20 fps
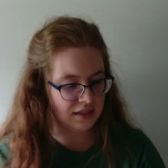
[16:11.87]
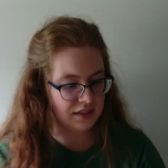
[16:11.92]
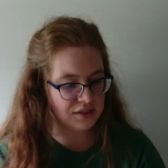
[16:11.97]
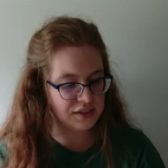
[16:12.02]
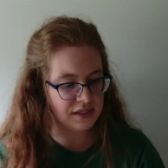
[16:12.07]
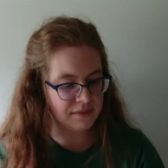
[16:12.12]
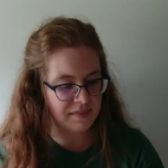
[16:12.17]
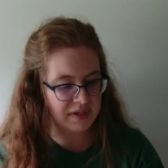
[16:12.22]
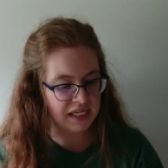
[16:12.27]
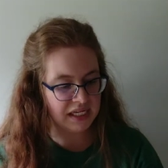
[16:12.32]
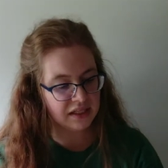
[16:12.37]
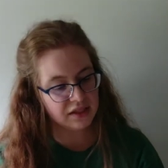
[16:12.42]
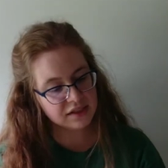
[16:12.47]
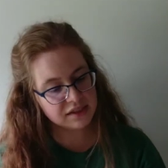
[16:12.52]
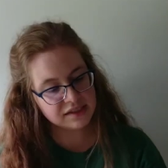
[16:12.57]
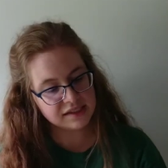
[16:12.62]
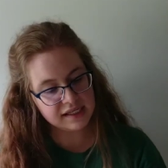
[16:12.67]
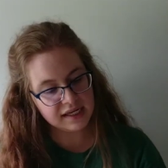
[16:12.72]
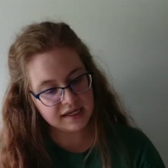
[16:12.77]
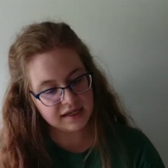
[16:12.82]
to me it
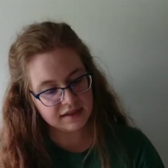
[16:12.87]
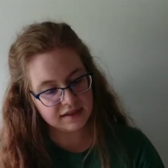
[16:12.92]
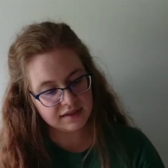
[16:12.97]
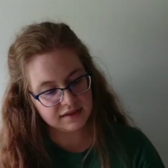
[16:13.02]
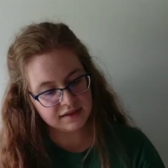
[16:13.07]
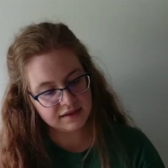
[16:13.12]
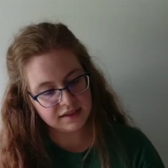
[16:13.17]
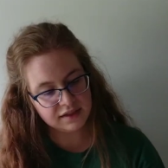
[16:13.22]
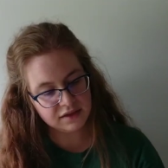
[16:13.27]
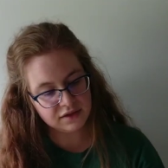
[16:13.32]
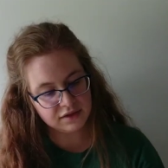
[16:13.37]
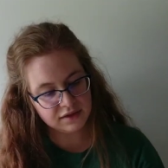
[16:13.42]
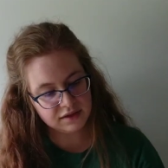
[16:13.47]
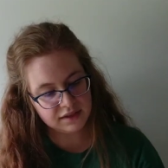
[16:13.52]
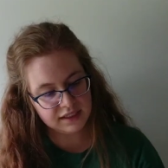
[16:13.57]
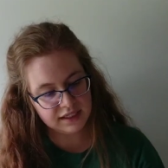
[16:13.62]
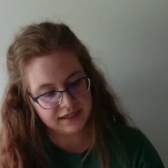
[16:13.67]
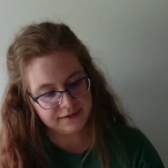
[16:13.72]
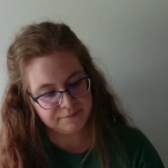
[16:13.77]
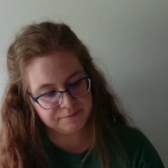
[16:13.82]
looks like
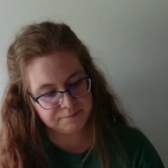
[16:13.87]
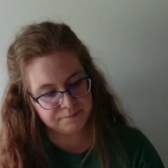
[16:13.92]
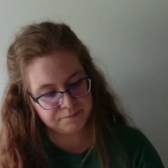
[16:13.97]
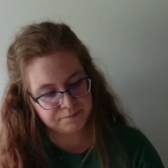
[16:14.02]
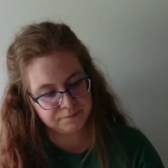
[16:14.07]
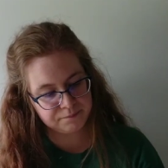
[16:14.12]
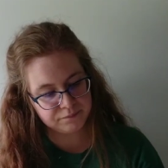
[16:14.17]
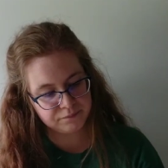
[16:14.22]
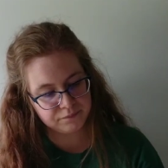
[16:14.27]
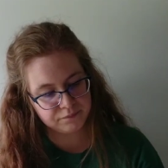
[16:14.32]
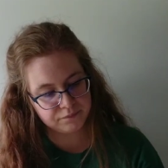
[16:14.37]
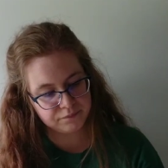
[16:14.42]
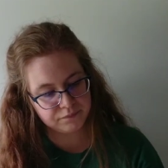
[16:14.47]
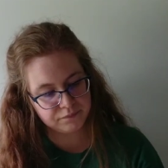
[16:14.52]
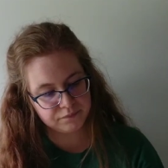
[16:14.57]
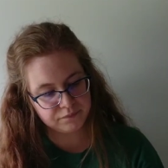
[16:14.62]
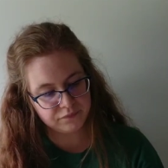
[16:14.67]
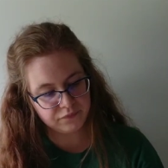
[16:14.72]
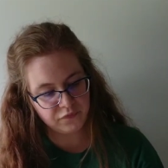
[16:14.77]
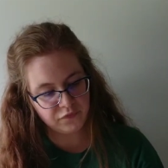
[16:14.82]
little
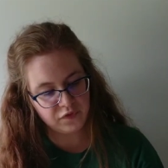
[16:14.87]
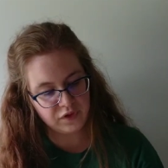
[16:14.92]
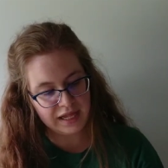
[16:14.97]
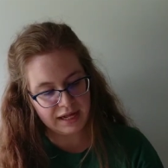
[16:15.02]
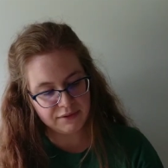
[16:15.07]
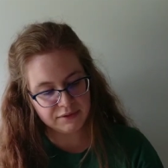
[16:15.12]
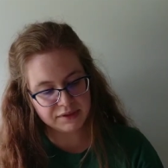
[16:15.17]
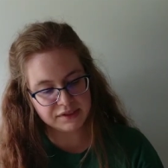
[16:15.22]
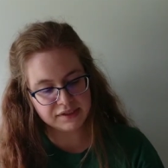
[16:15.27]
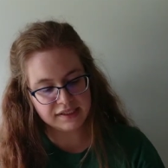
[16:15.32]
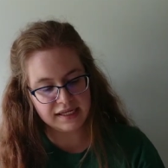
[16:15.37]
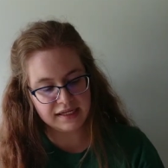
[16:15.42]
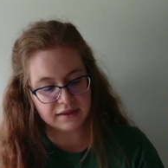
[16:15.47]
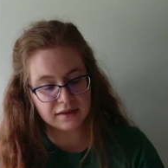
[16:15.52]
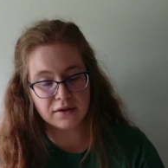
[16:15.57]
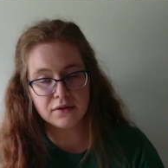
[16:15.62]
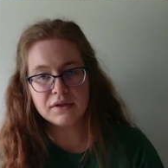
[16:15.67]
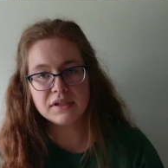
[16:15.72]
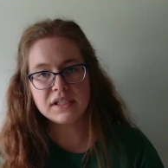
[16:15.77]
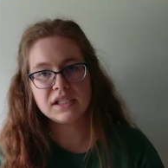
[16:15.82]
flowers, like
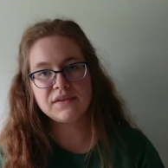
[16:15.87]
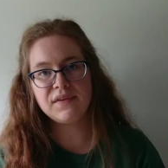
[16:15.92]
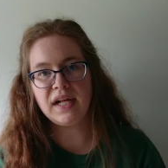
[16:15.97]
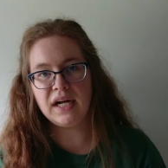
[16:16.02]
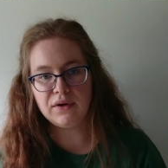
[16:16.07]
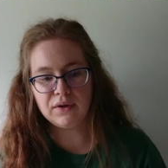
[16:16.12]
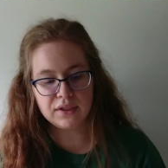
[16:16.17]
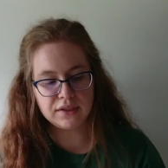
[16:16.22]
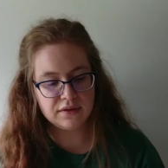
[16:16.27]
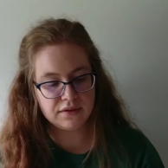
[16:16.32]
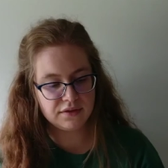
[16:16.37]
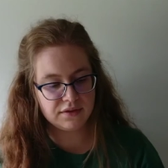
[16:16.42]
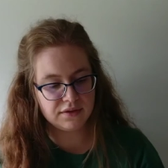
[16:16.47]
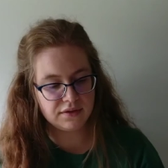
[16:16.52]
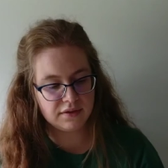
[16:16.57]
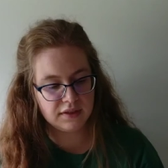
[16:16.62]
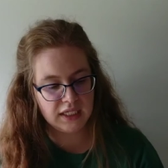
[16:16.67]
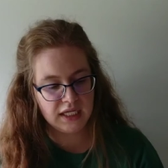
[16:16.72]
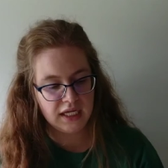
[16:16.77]
lotus flowers